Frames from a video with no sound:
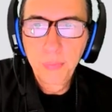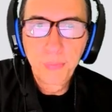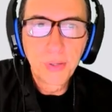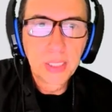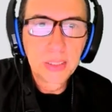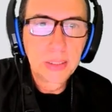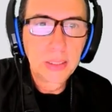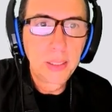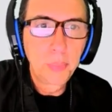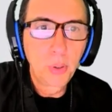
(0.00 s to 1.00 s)
first
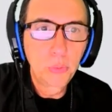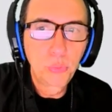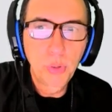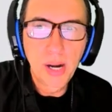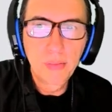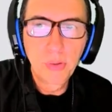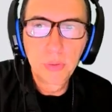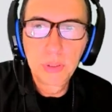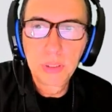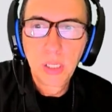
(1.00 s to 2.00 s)
the boat travels
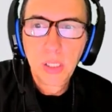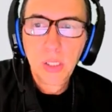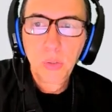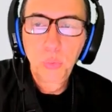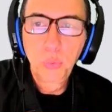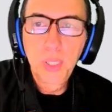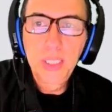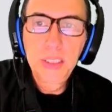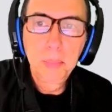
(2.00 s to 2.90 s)
20